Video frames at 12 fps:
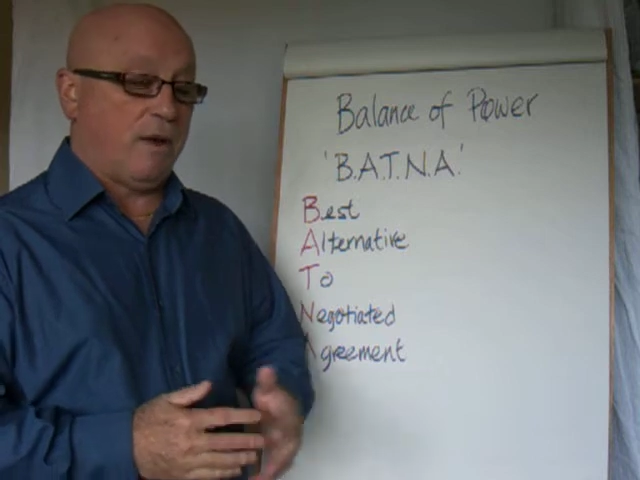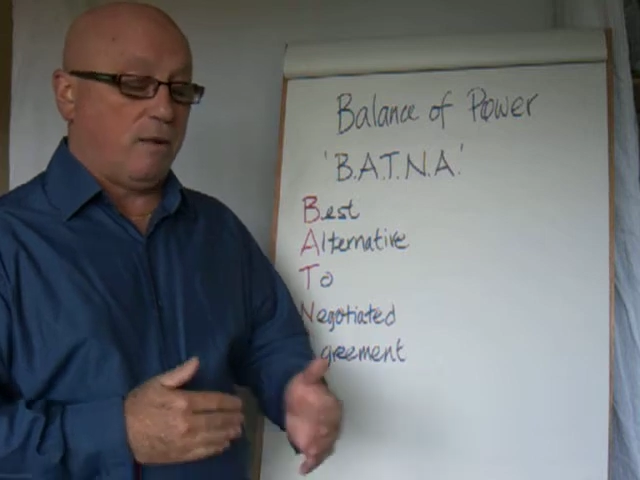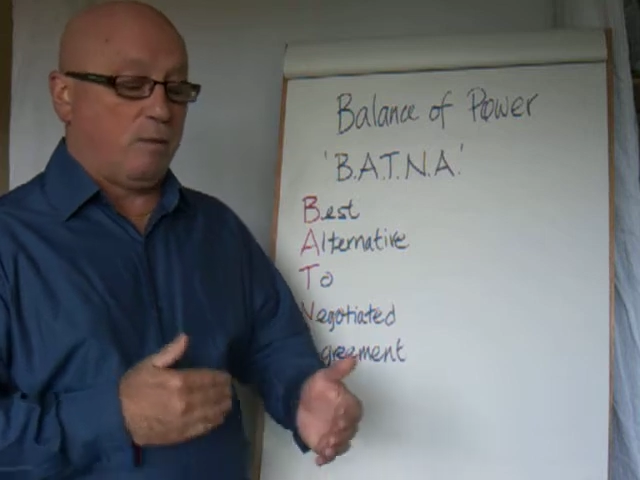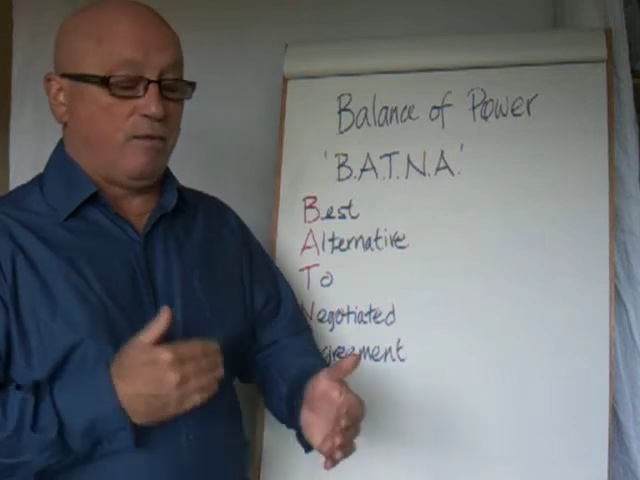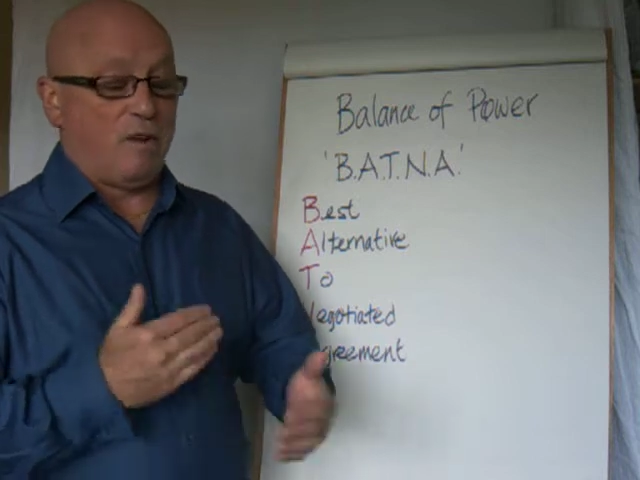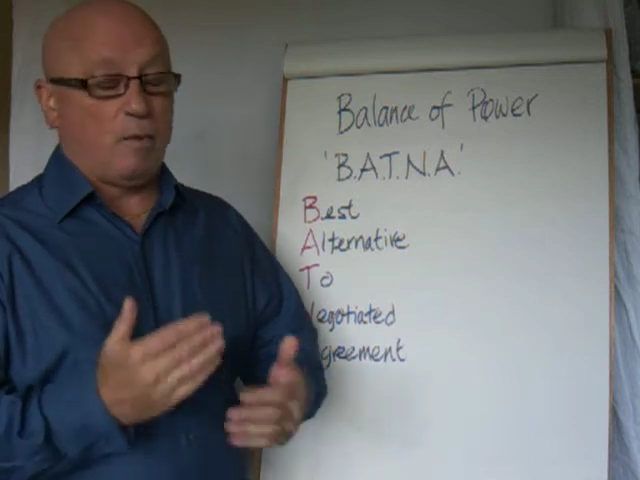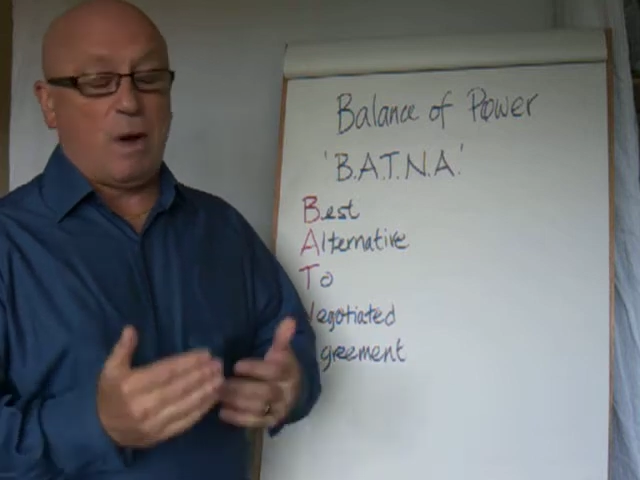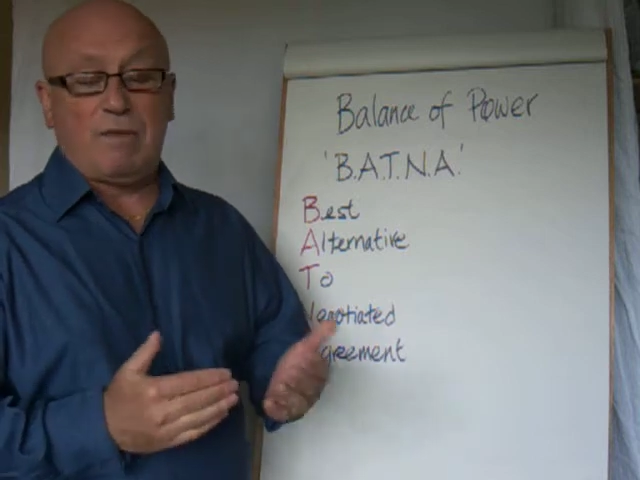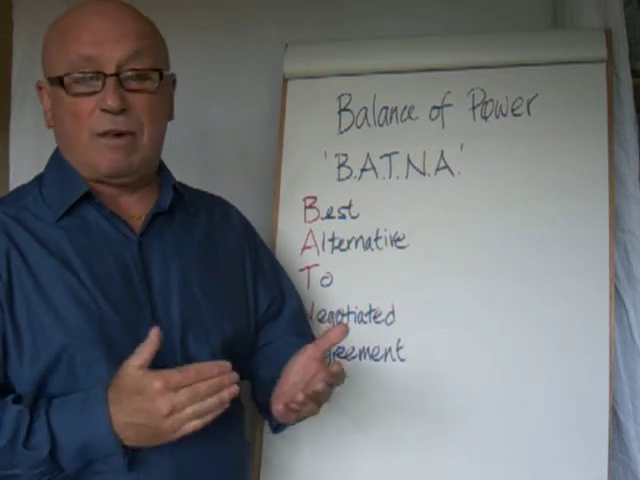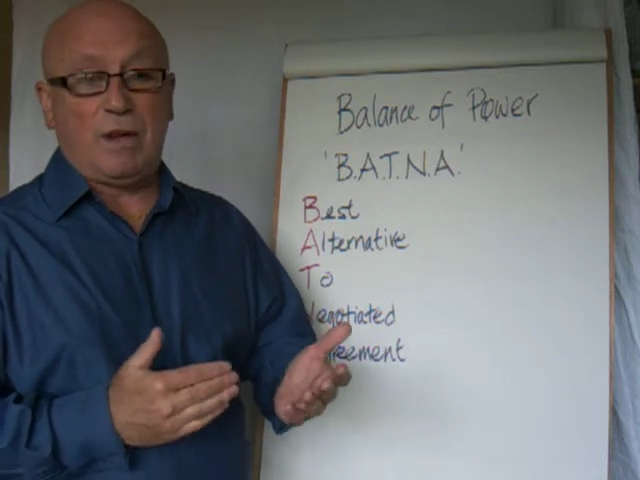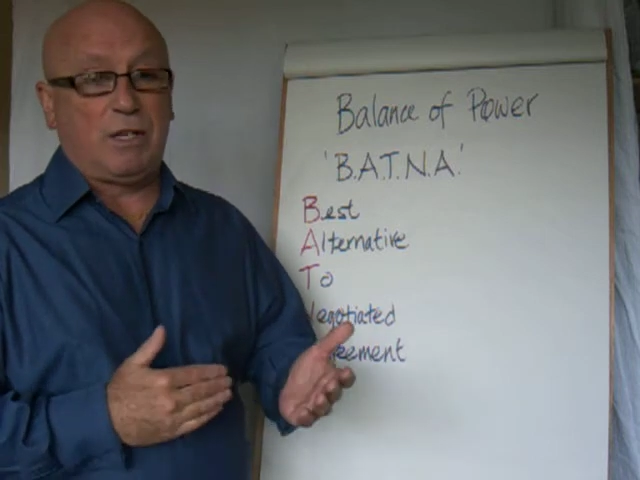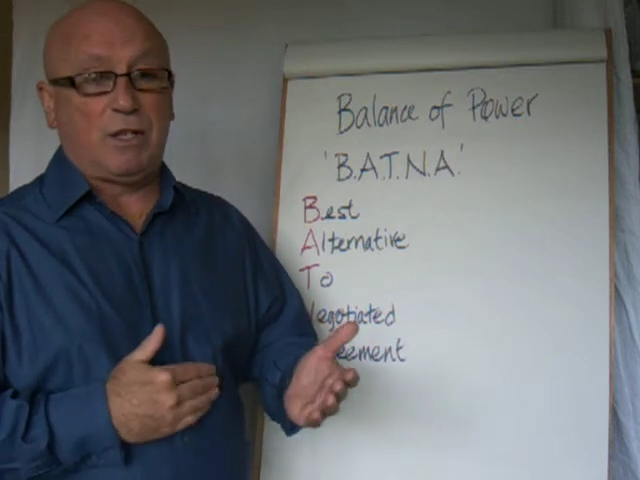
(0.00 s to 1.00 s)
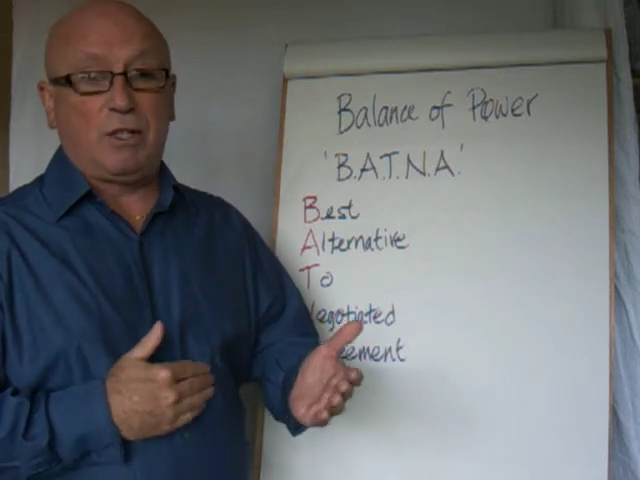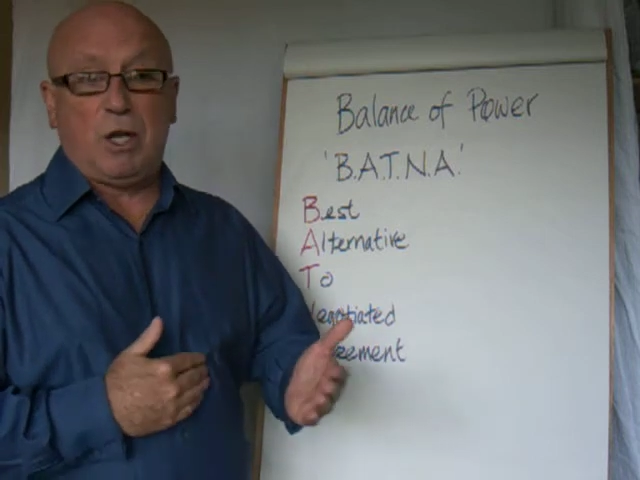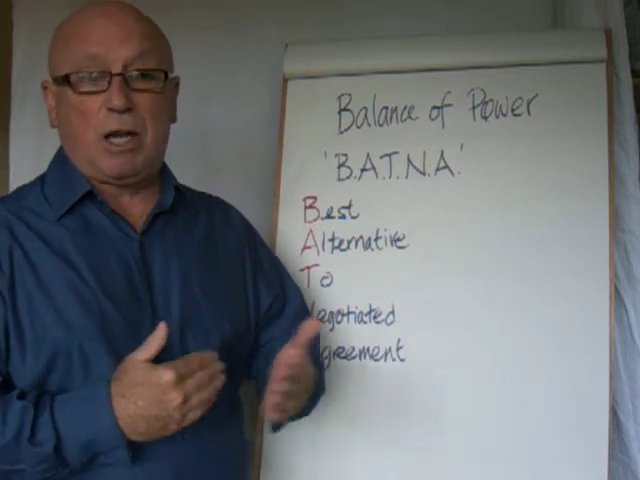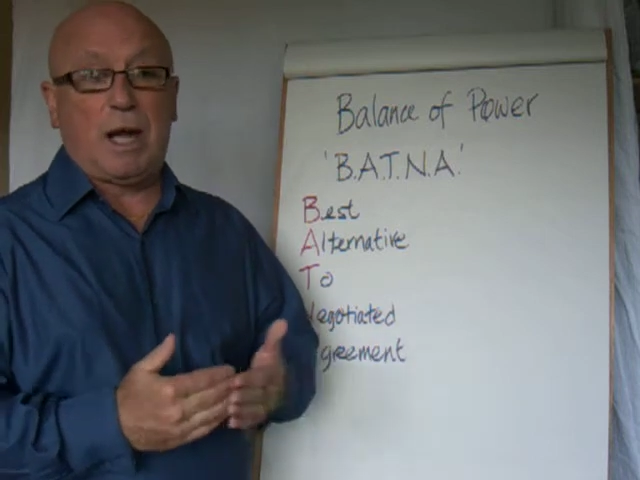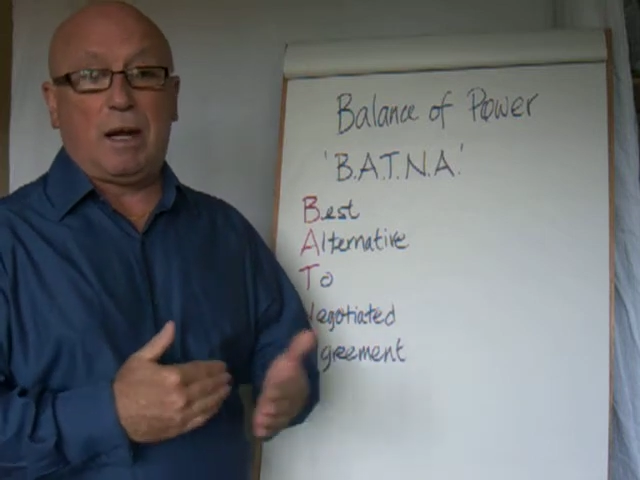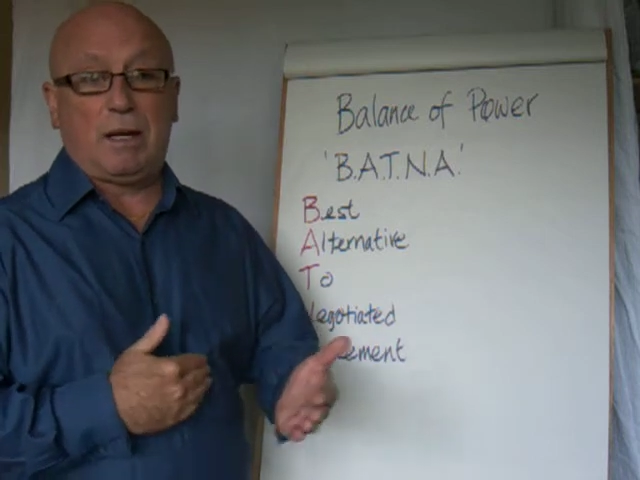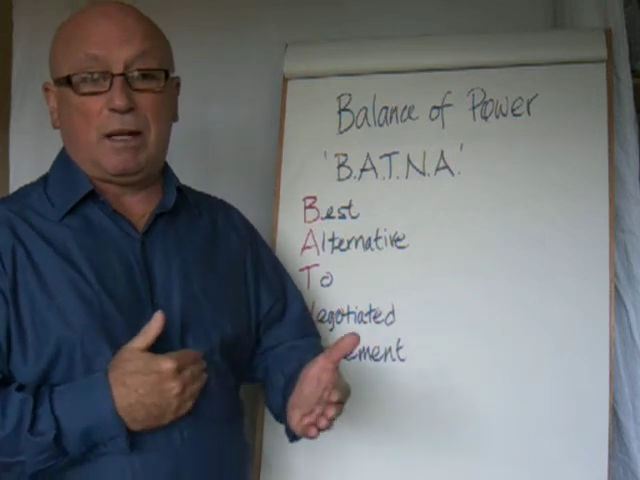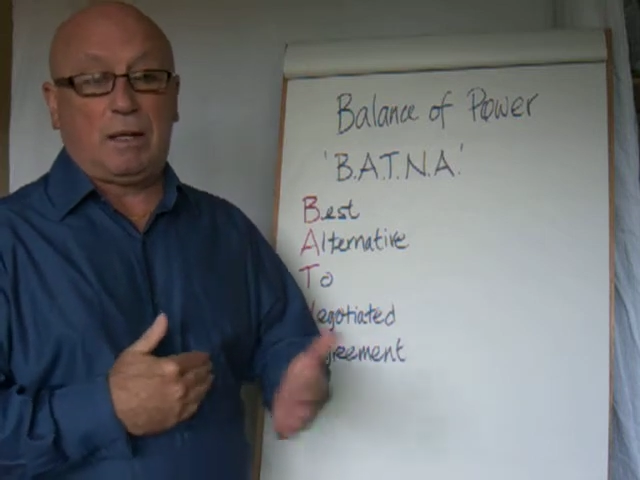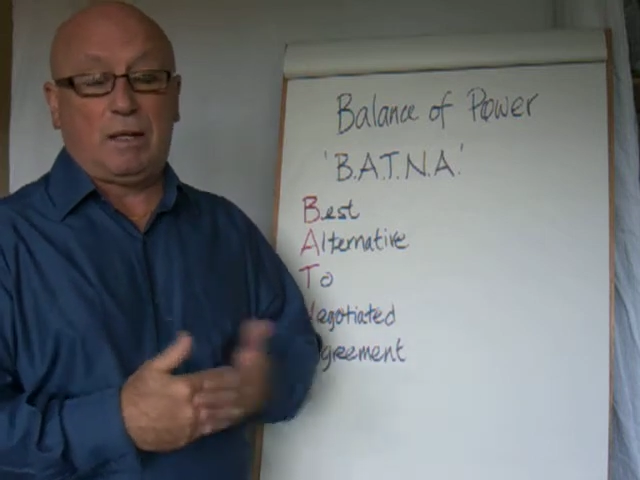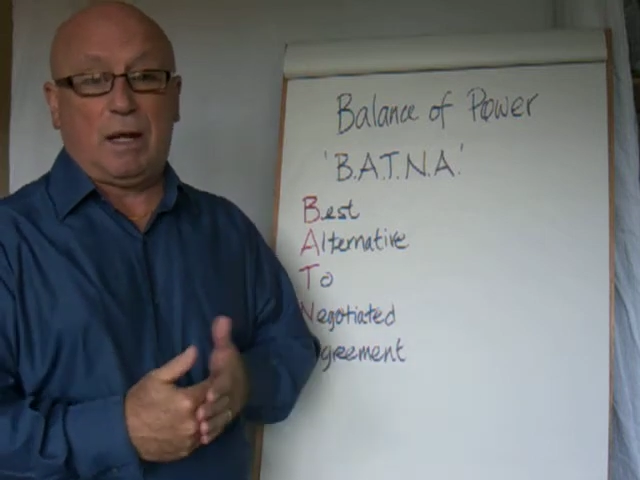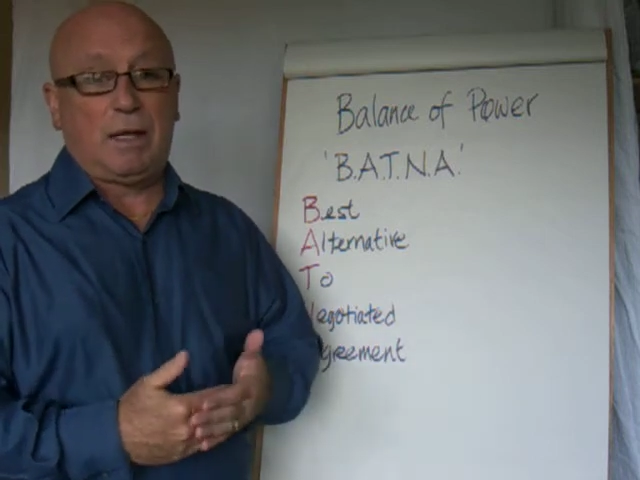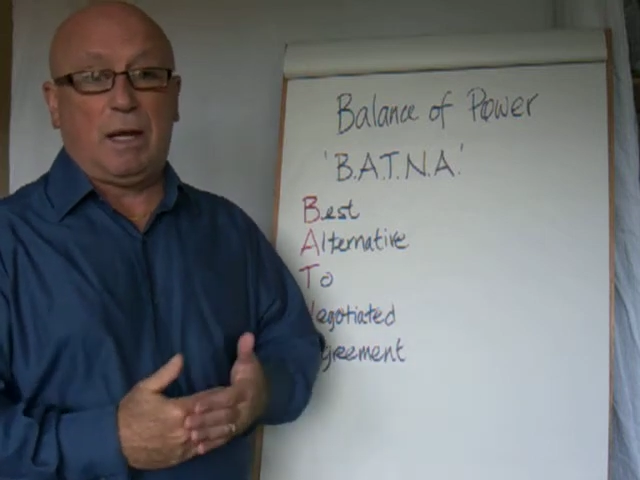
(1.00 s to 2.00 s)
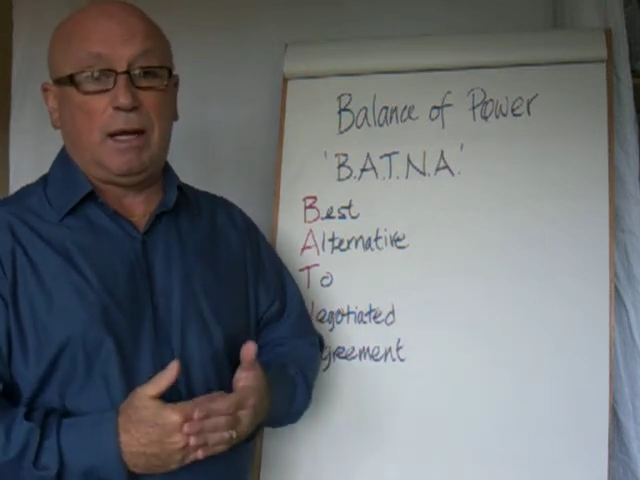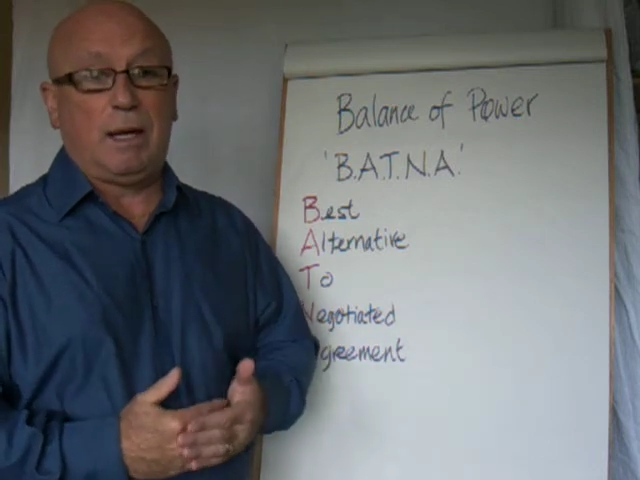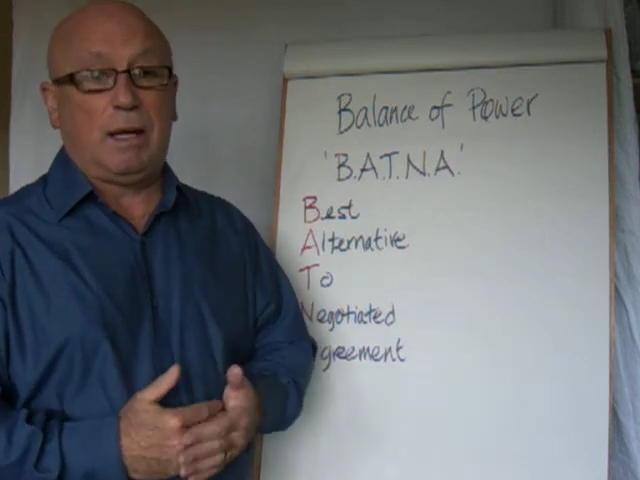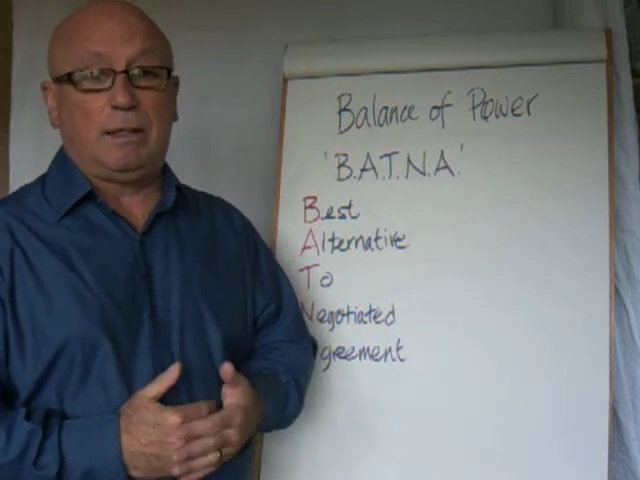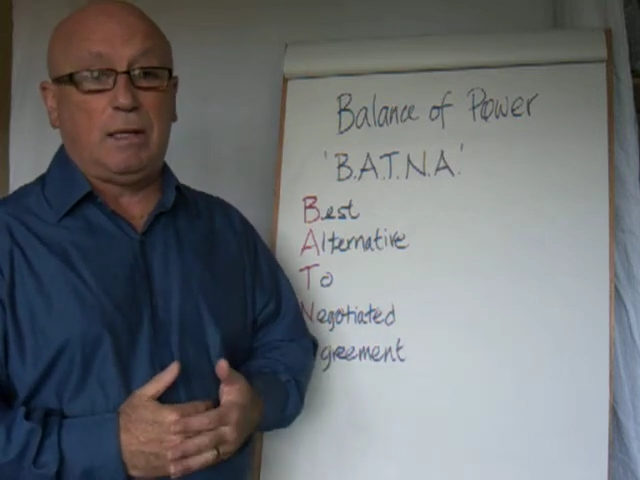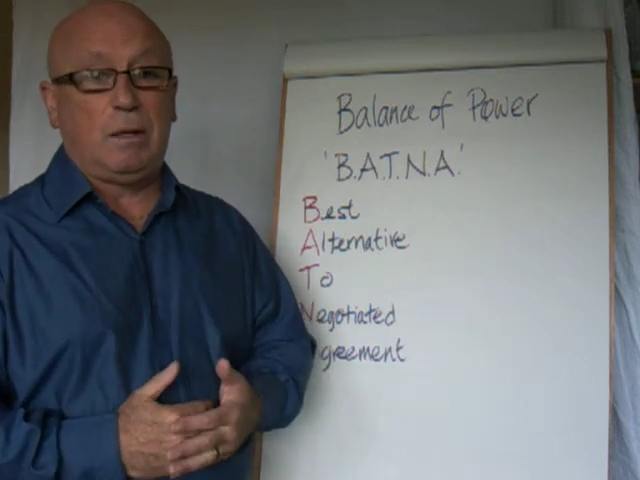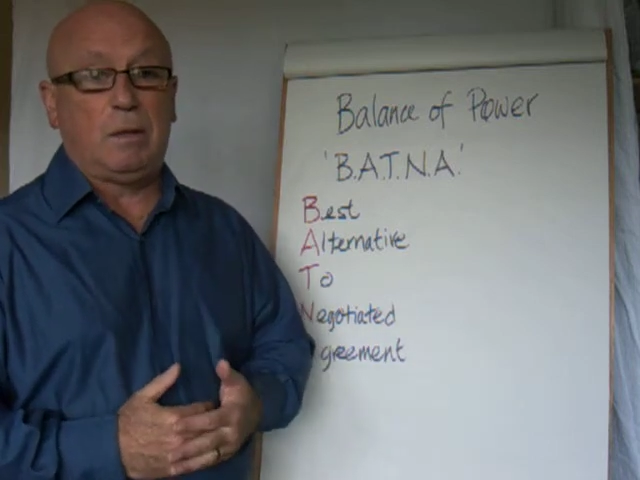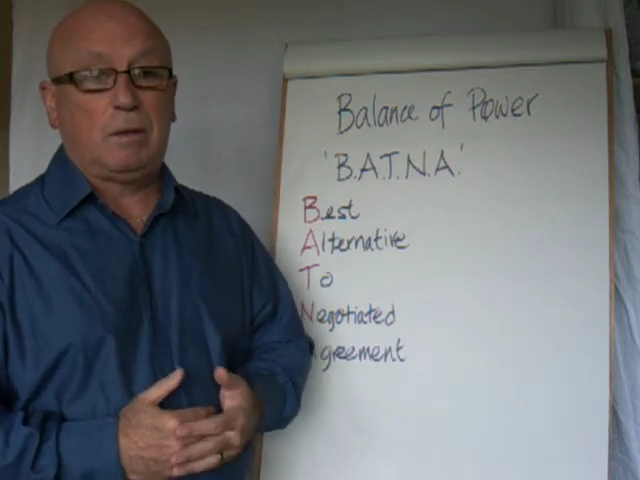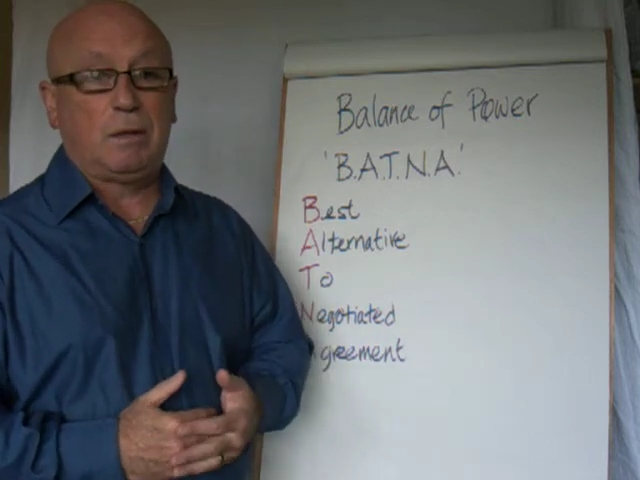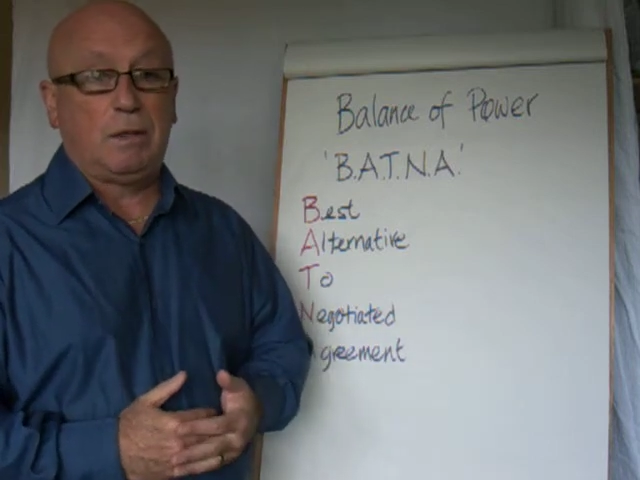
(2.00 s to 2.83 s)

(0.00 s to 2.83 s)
for whatever reason you can't agree a deal,